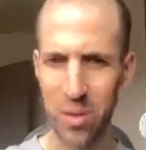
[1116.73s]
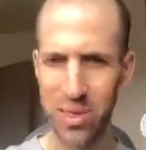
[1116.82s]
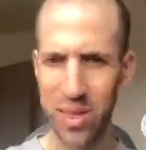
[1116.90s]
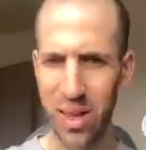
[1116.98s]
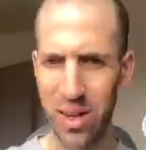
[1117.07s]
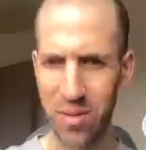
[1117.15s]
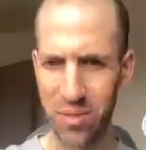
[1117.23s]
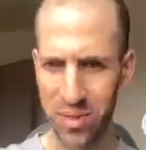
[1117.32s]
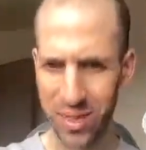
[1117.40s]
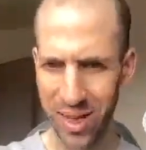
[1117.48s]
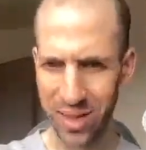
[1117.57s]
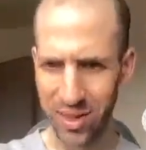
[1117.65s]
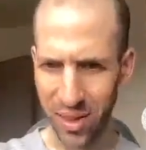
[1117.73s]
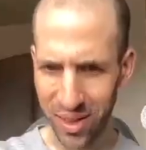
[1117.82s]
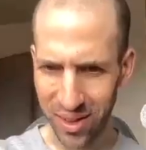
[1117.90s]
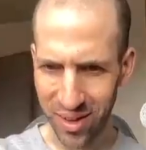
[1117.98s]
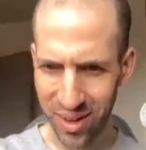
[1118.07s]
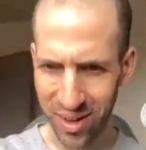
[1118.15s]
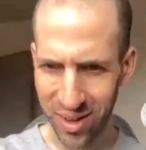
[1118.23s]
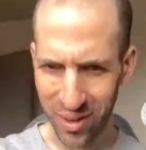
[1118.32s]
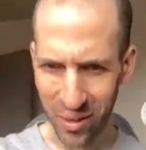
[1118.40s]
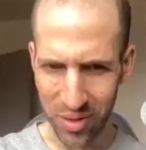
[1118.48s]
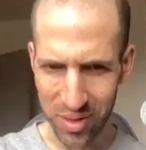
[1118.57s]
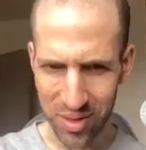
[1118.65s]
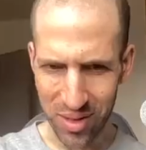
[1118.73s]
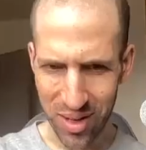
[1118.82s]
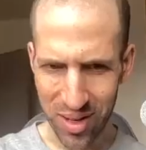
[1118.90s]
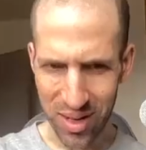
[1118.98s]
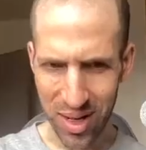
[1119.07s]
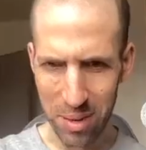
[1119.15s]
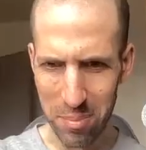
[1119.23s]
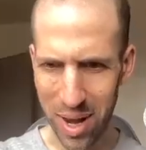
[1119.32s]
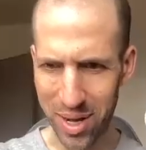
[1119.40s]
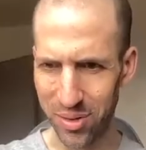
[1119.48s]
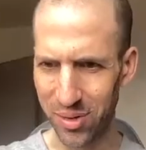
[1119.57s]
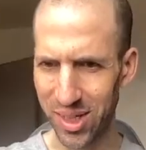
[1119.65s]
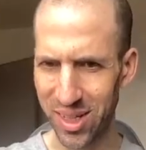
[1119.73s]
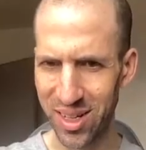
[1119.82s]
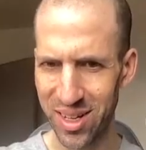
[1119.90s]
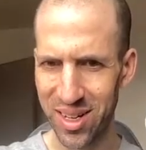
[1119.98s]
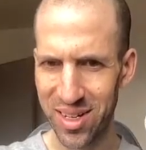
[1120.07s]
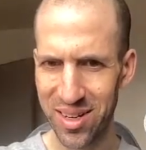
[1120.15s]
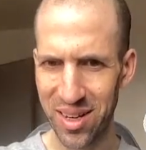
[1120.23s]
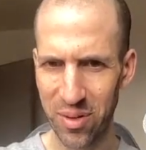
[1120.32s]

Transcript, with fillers: this down in a few seconds. I think you got to do this kind of manually. It takes